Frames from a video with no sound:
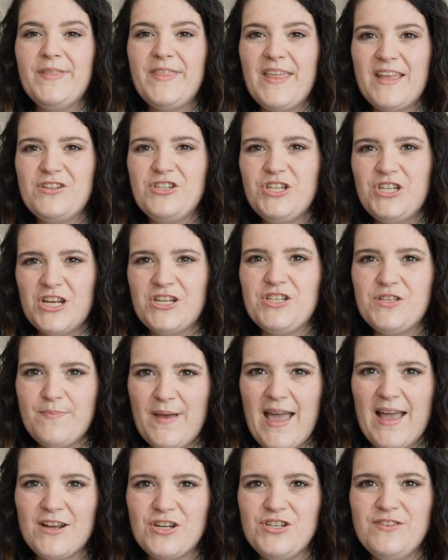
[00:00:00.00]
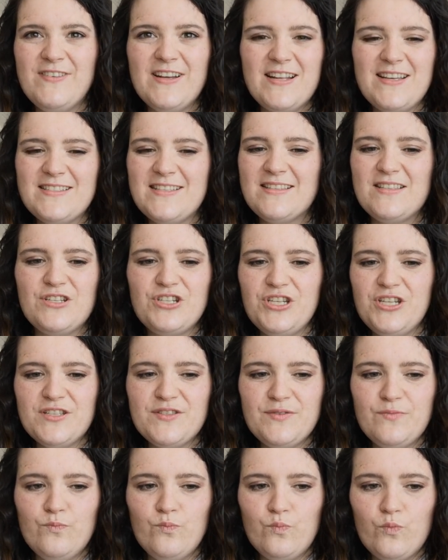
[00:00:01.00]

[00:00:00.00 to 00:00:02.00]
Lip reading: But then she changes back. She realises that she doesn't